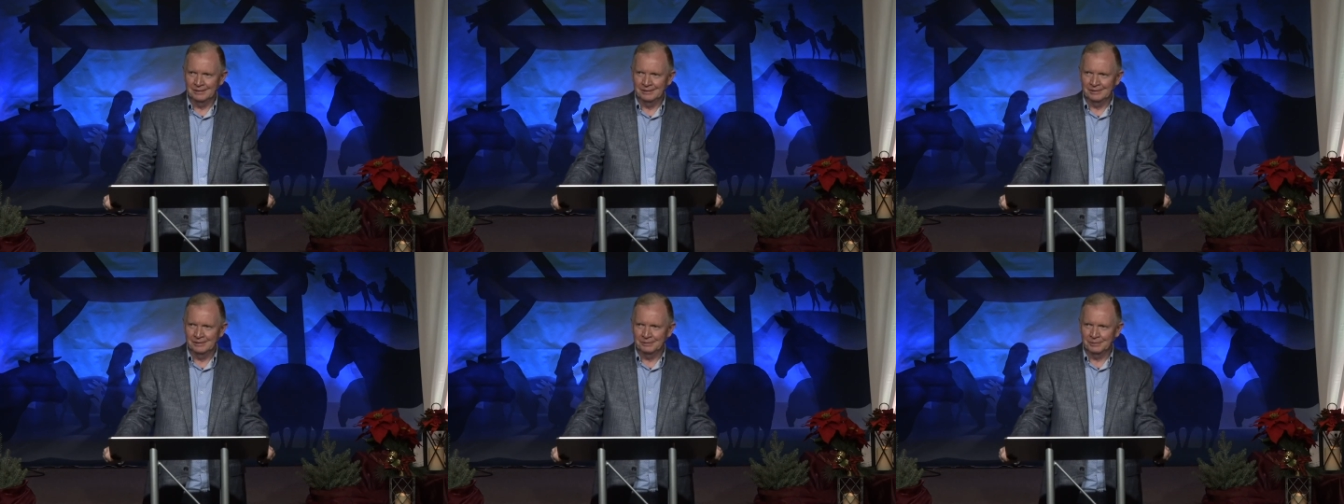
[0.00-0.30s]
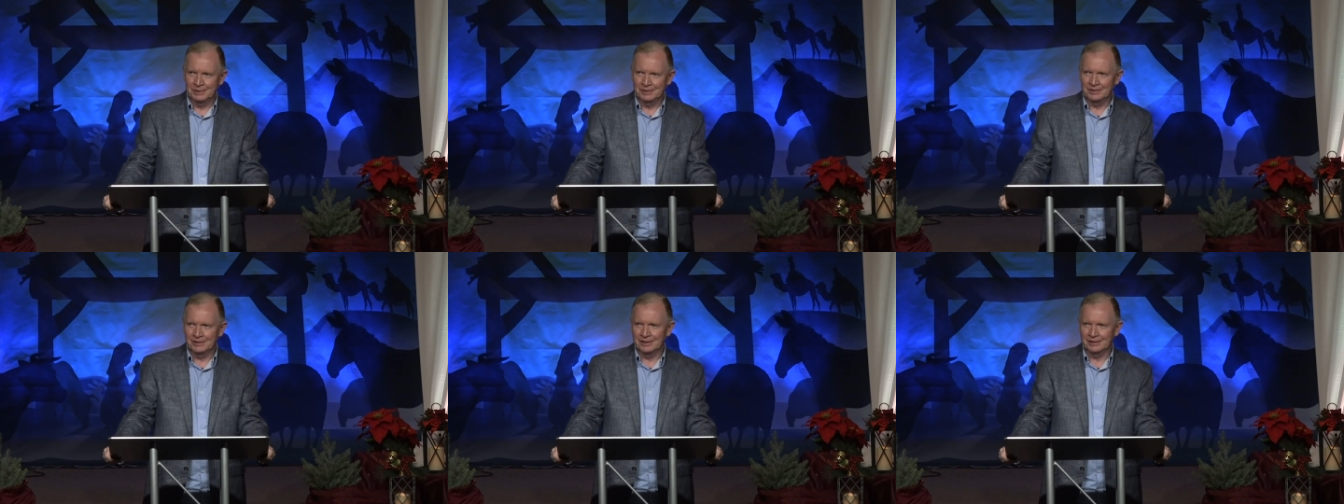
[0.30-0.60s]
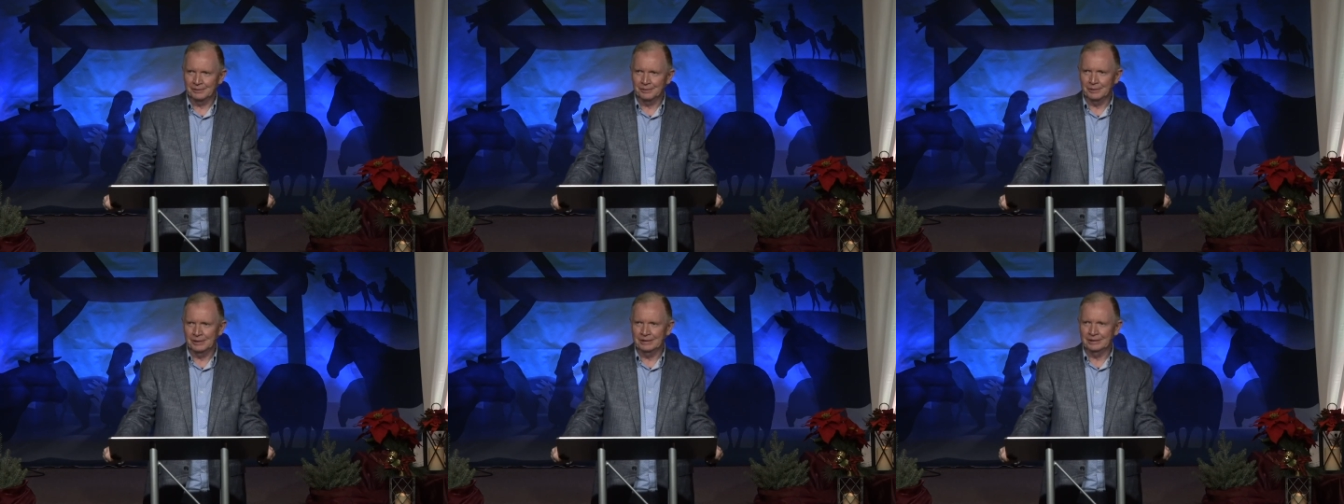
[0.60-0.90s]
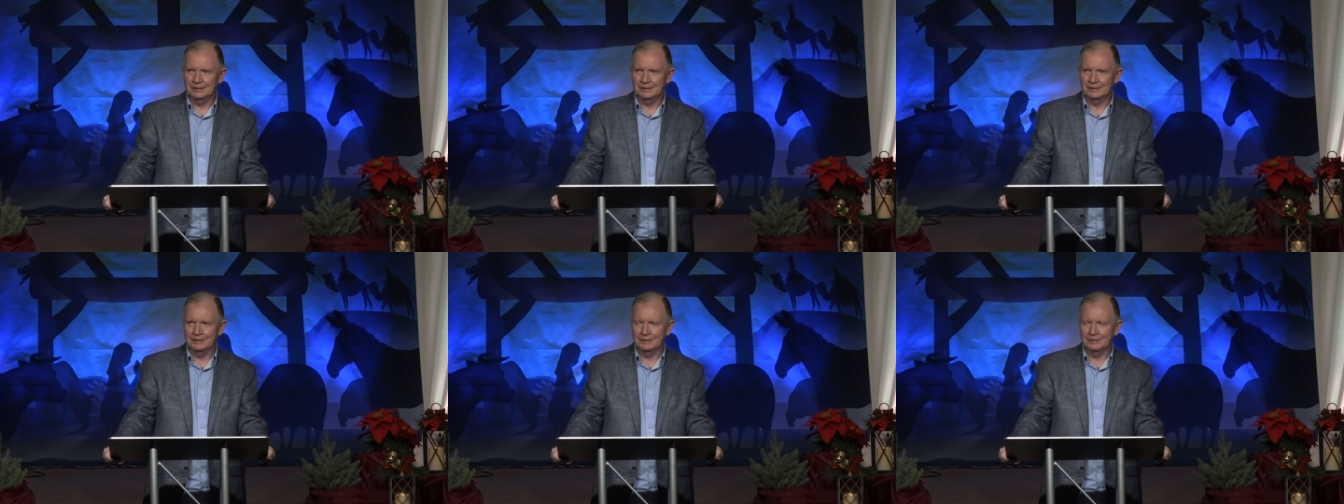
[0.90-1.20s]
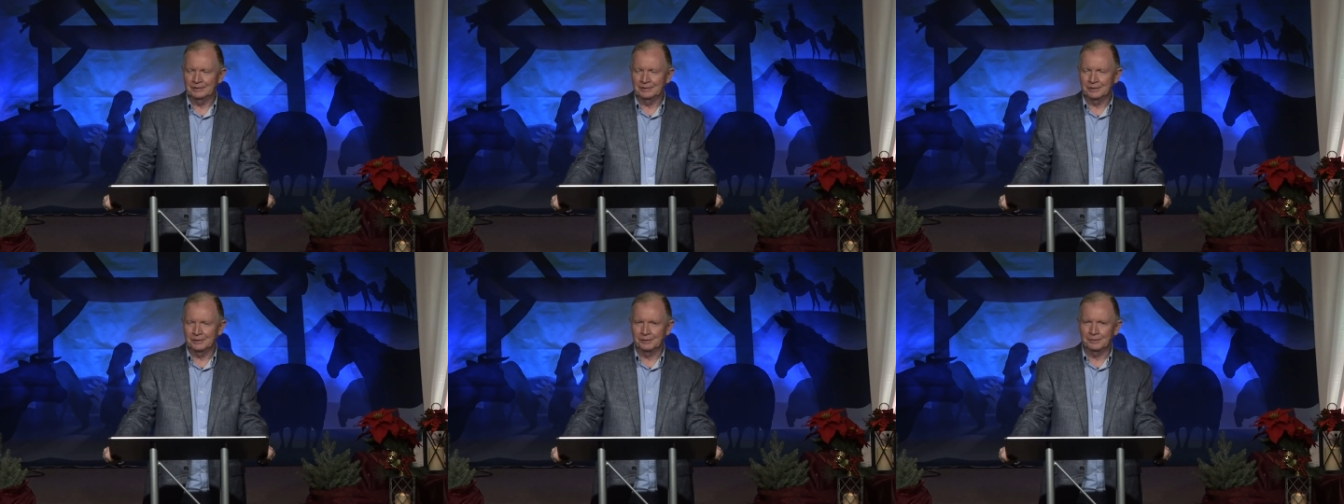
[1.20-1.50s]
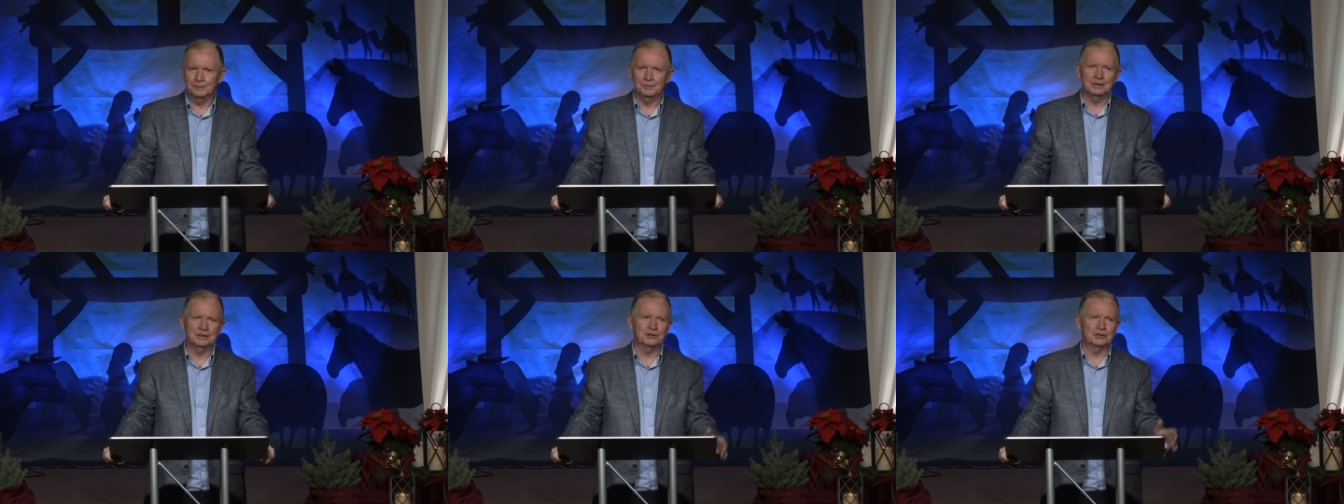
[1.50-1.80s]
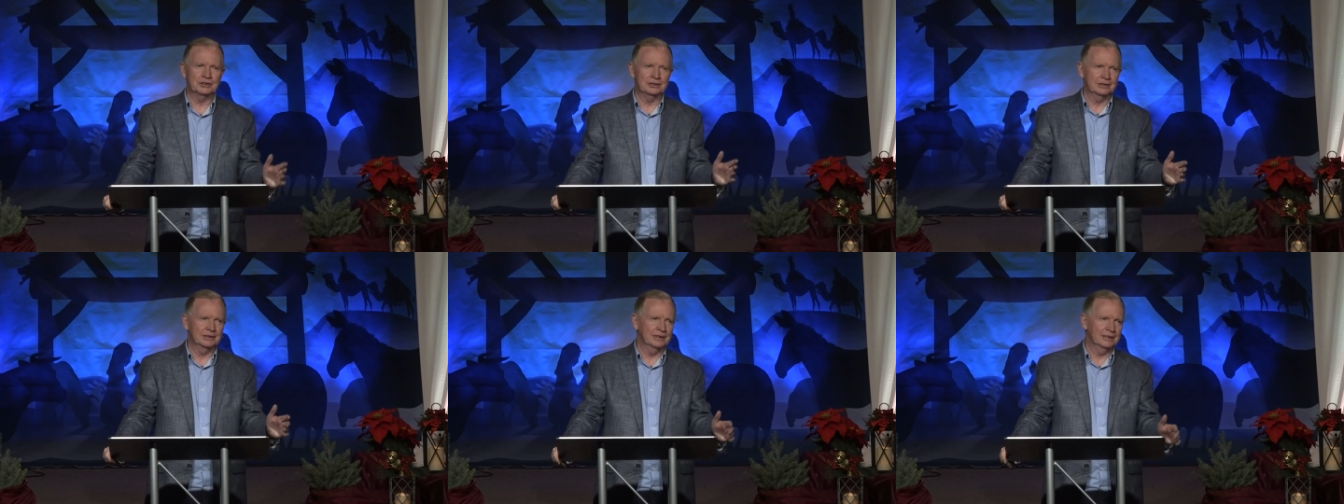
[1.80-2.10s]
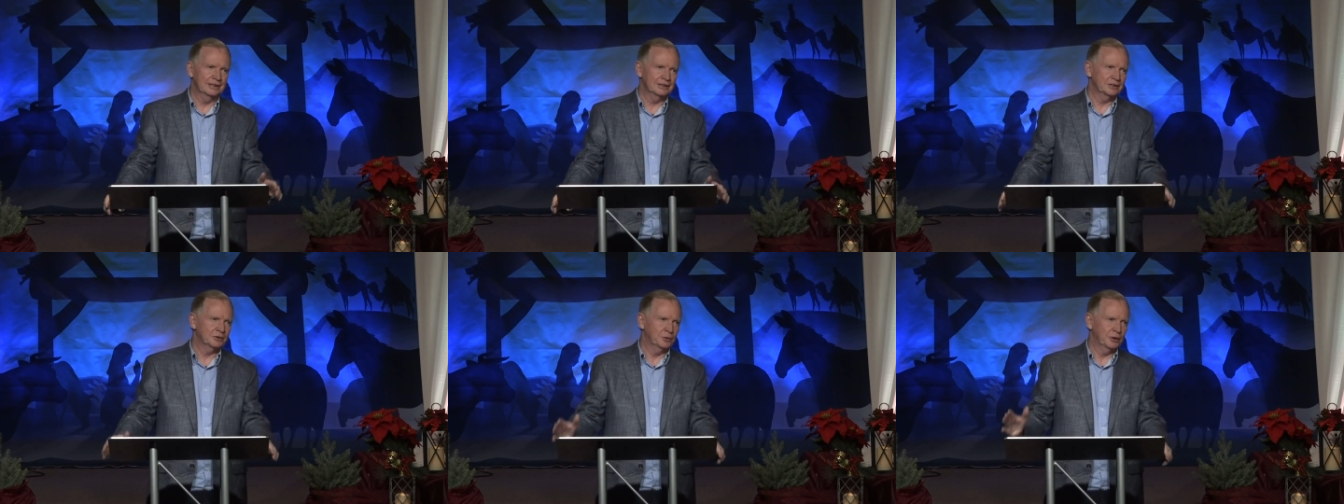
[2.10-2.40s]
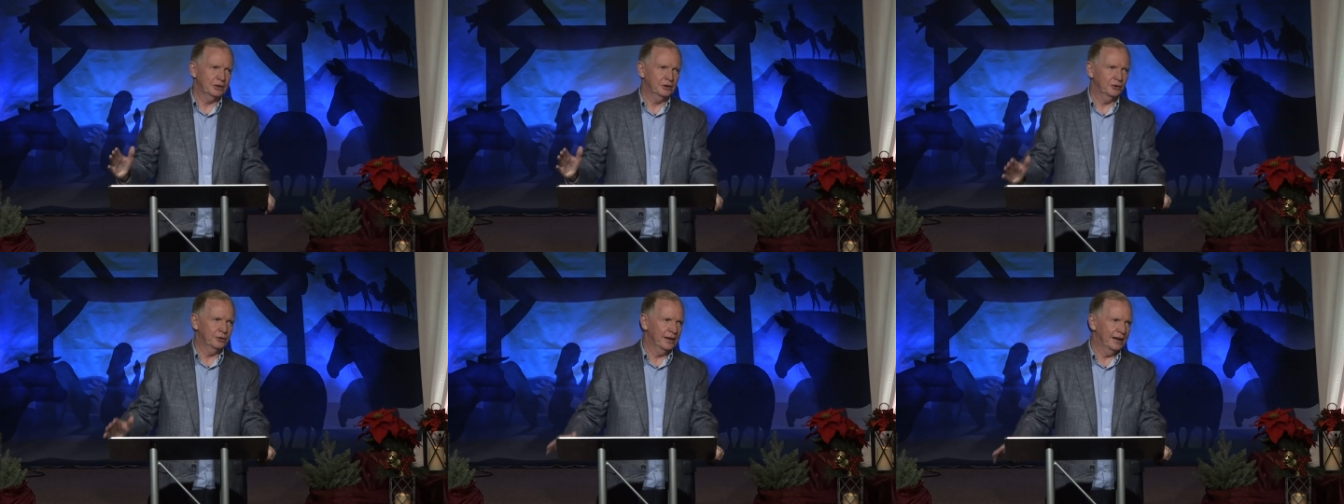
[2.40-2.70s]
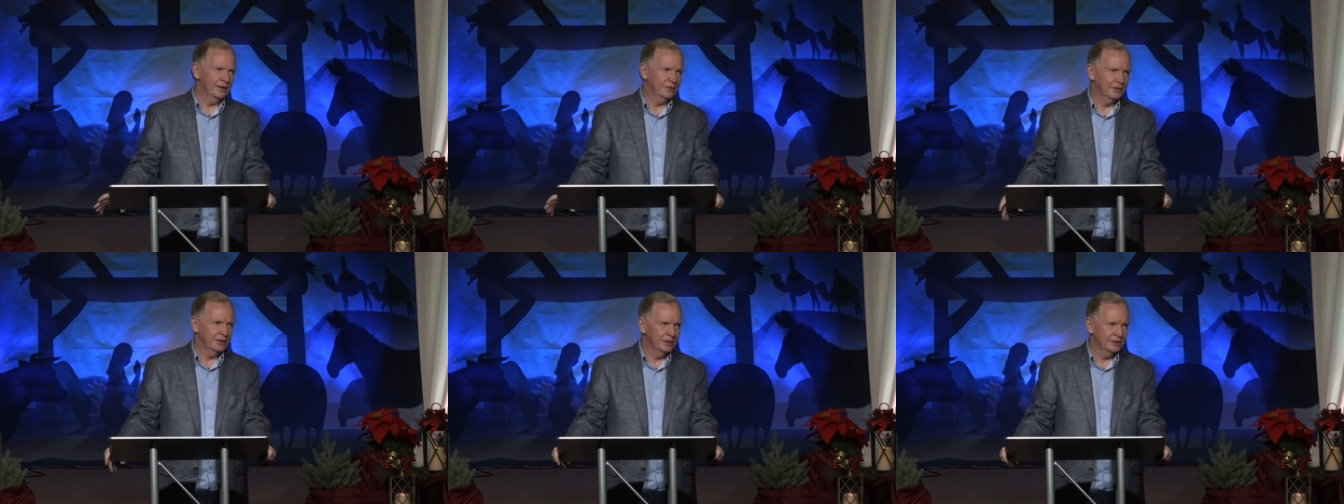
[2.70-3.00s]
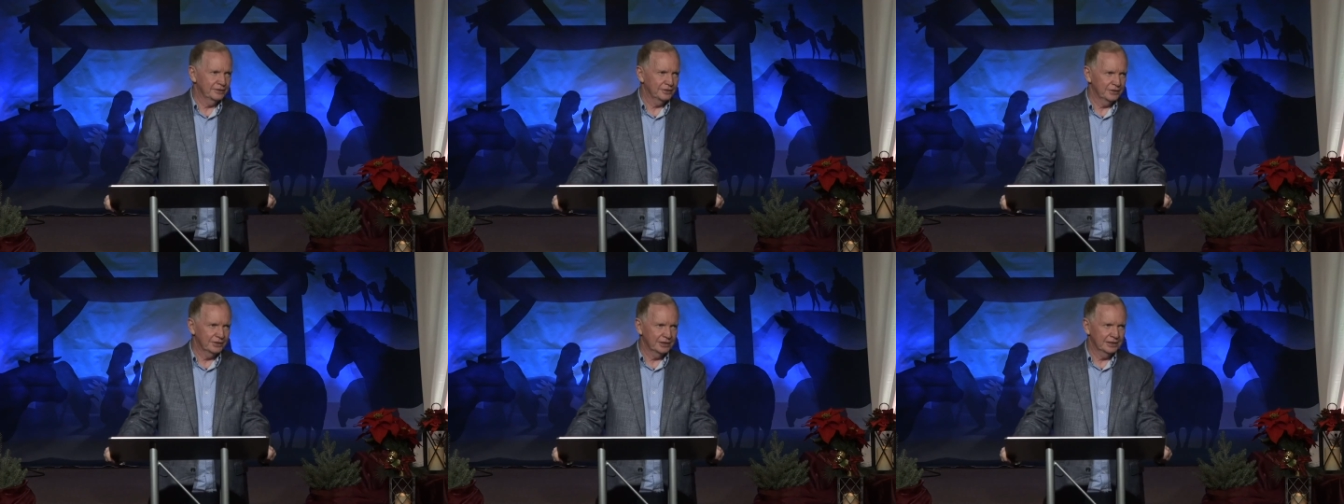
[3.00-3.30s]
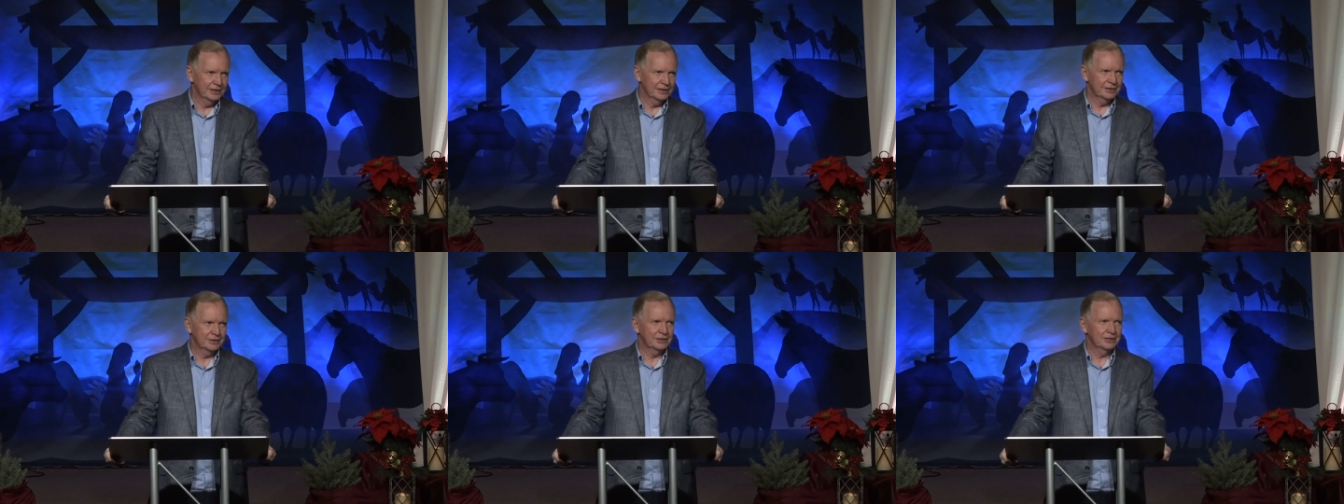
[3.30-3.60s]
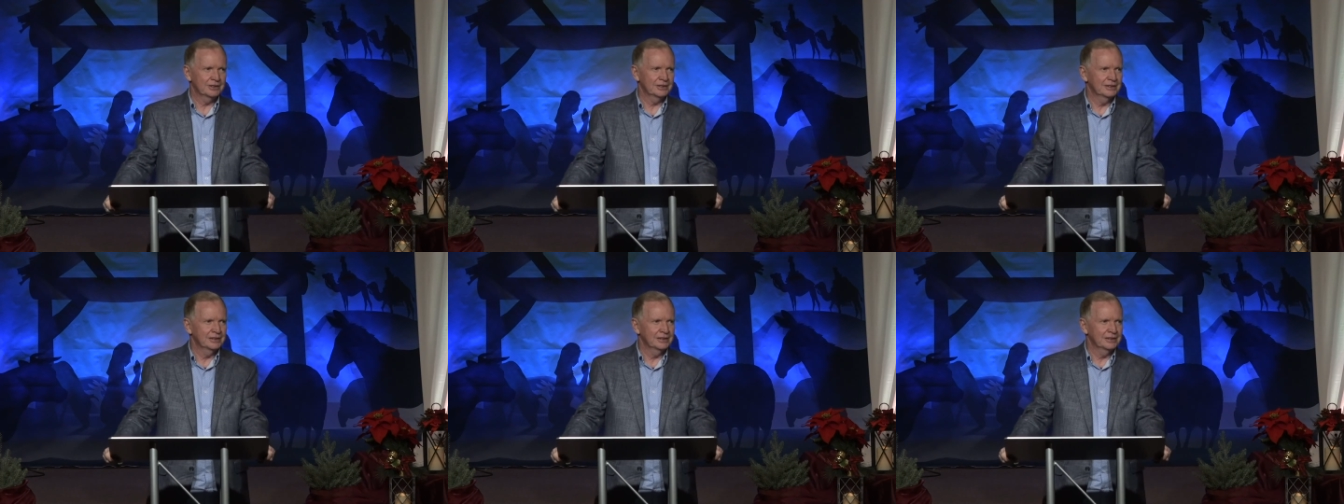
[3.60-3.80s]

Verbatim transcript: We think we are missing this, we don't have enough of this.